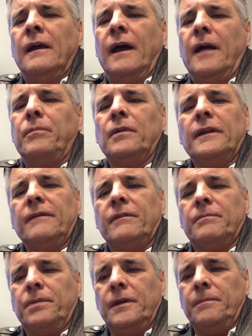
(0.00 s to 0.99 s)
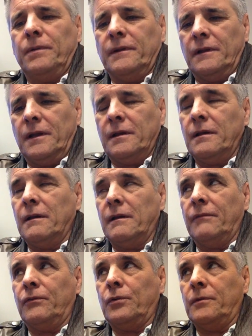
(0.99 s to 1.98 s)
I believe the people
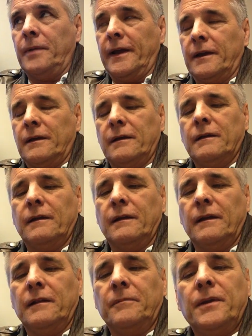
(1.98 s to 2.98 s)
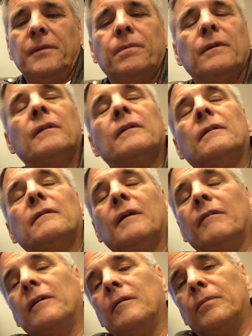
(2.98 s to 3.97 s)
of Quebec and the people
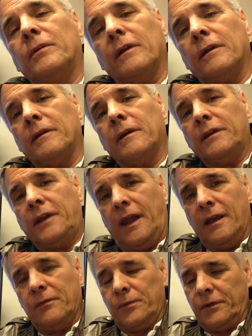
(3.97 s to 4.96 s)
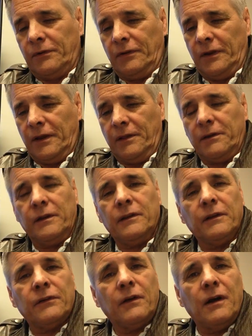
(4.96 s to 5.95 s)
of Alberta can work together in
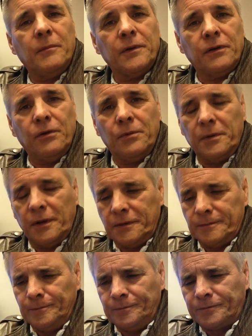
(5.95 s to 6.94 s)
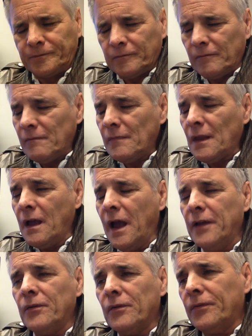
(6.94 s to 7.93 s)
this common goal.
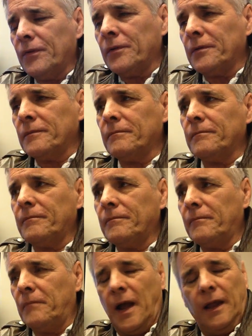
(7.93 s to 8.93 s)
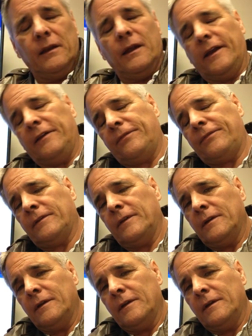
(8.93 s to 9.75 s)
I know for my life,